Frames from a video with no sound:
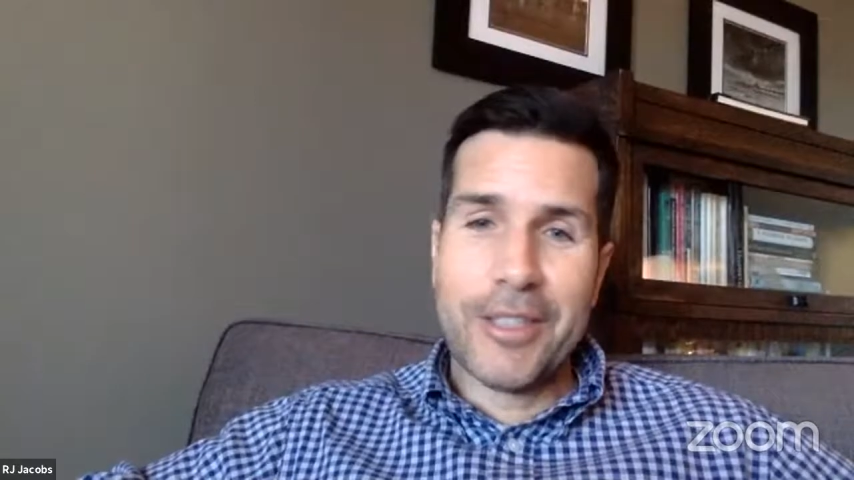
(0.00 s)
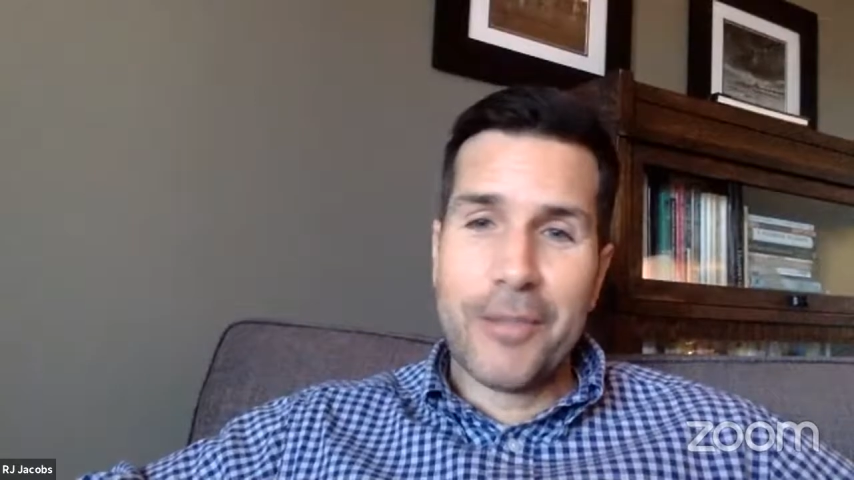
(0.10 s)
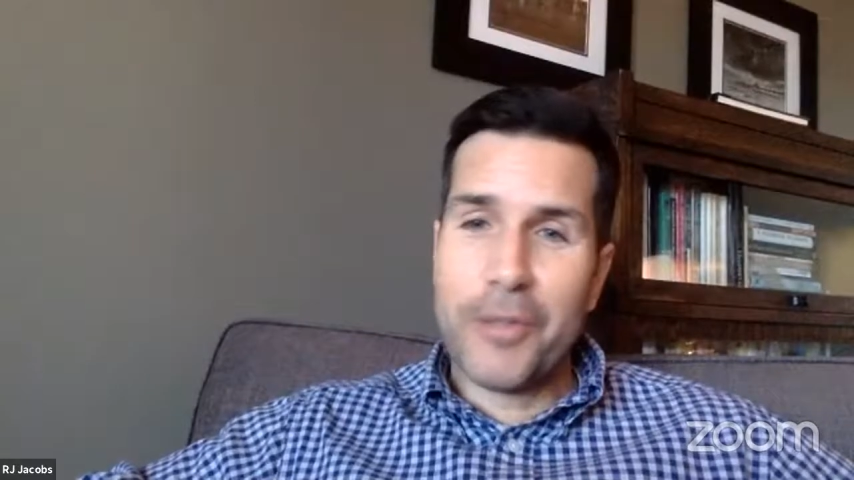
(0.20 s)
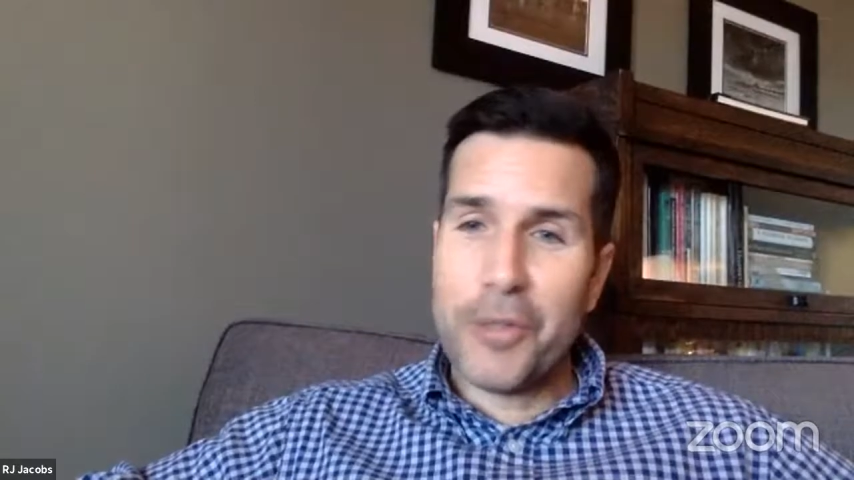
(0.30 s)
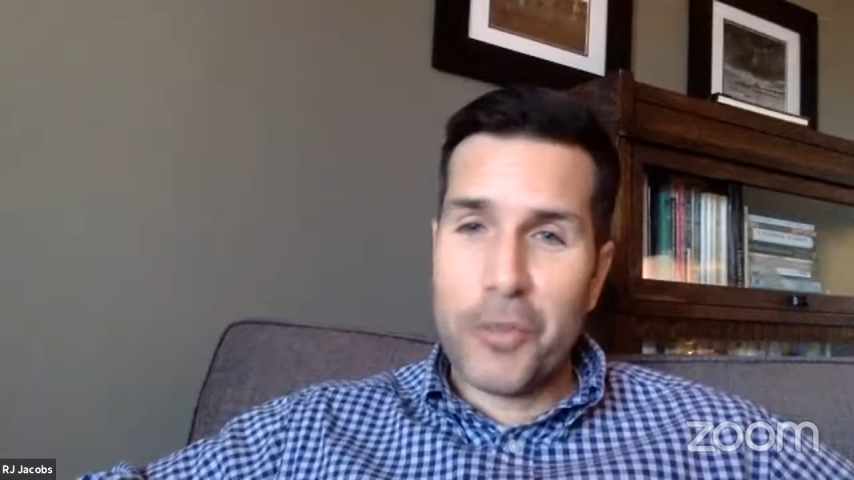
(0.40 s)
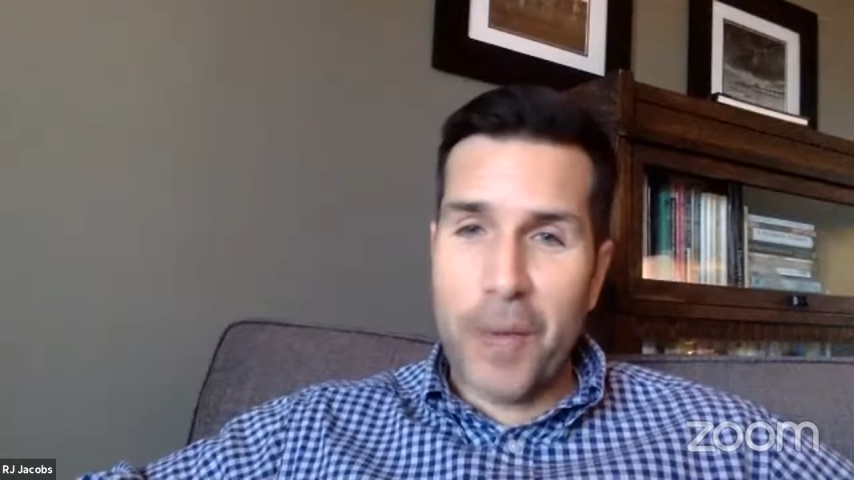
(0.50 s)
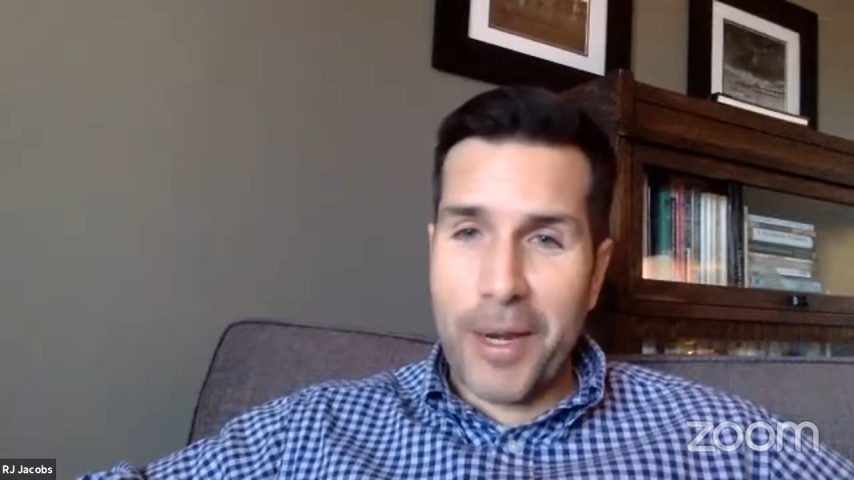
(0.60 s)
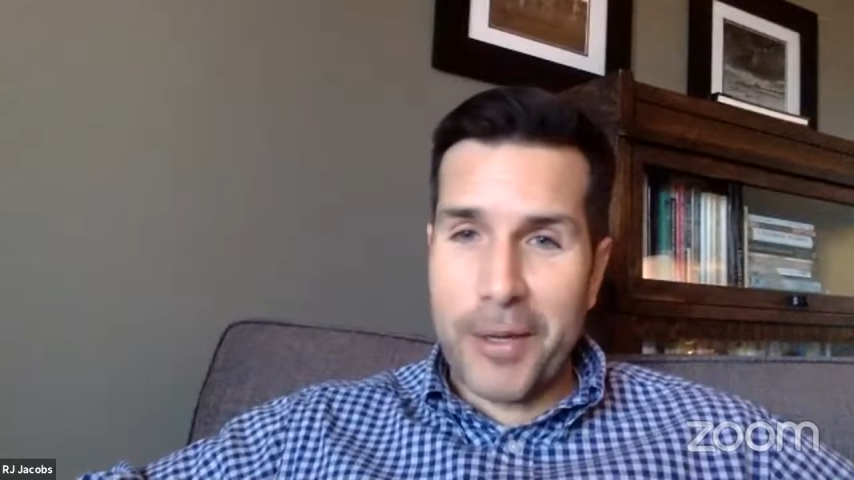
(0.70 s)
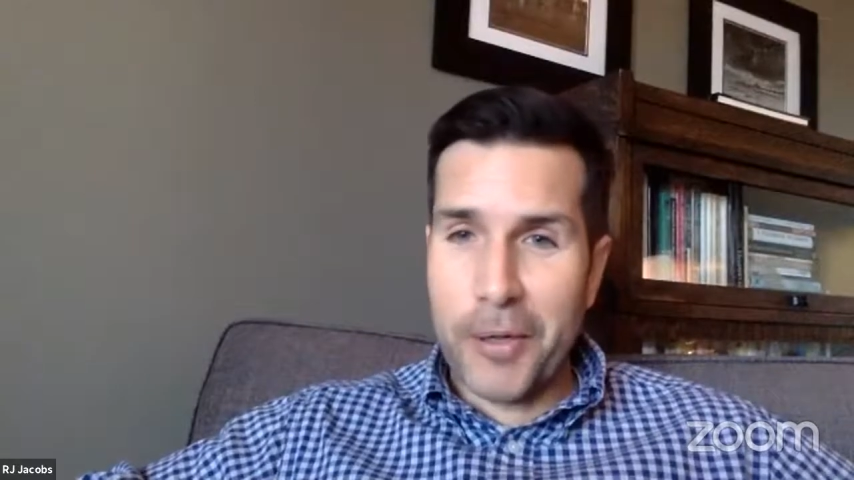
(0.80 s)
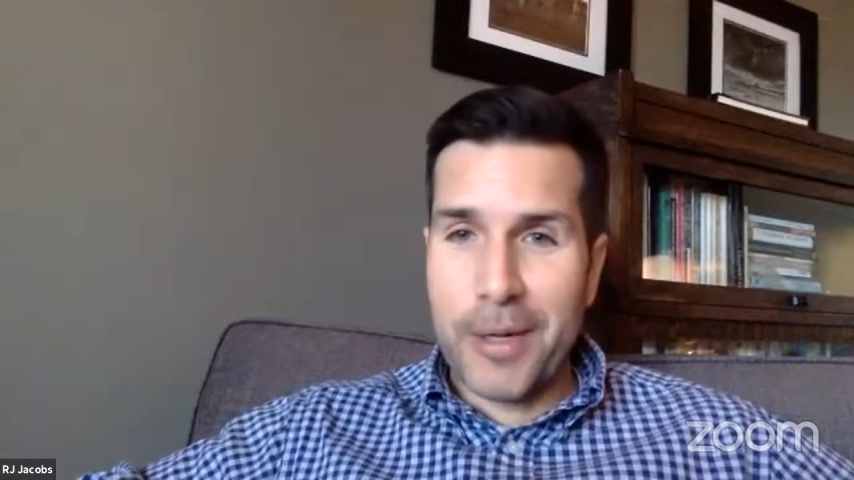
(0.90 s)
if you just write a
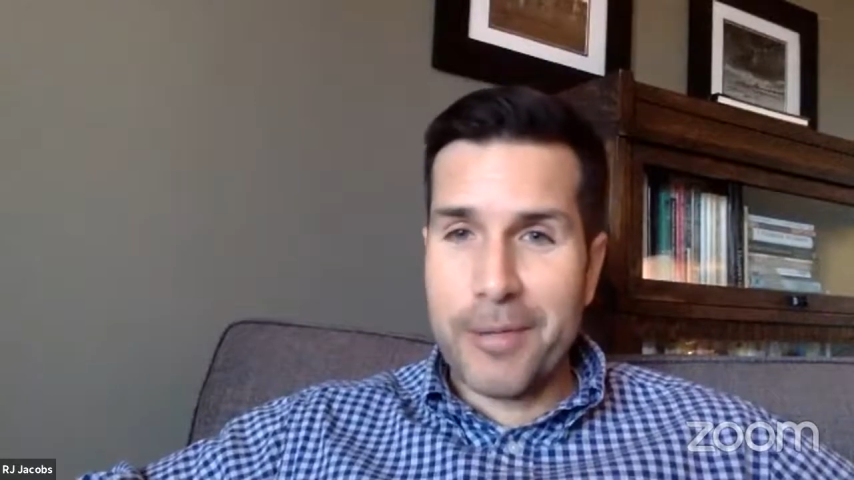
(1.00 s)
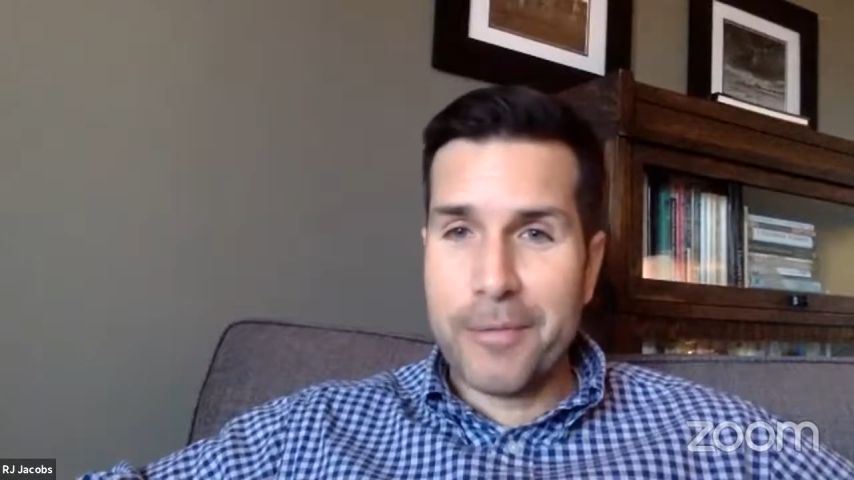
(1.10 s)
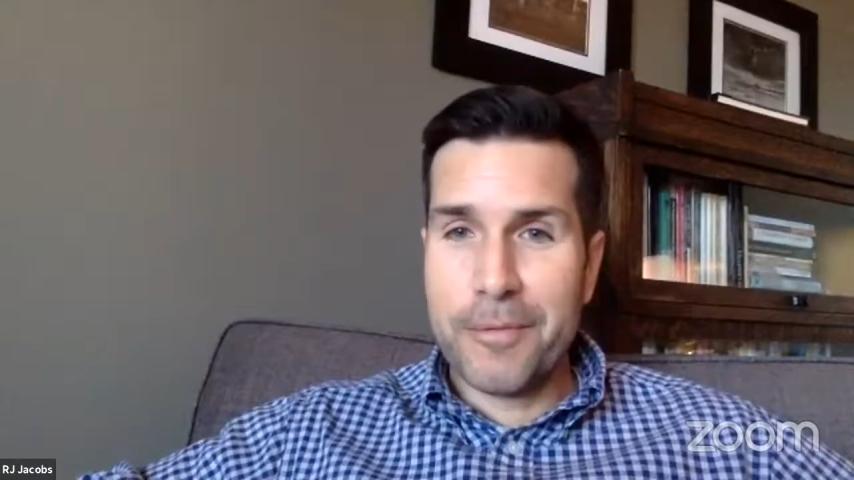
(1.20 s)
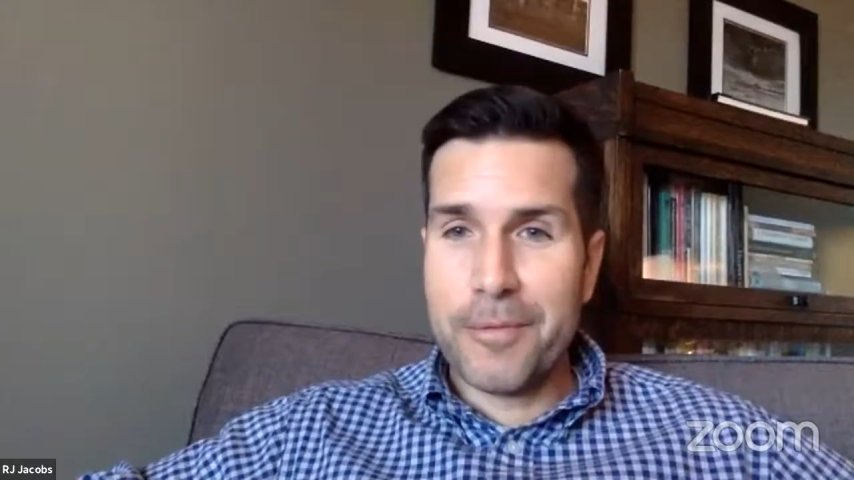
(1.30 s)
good enough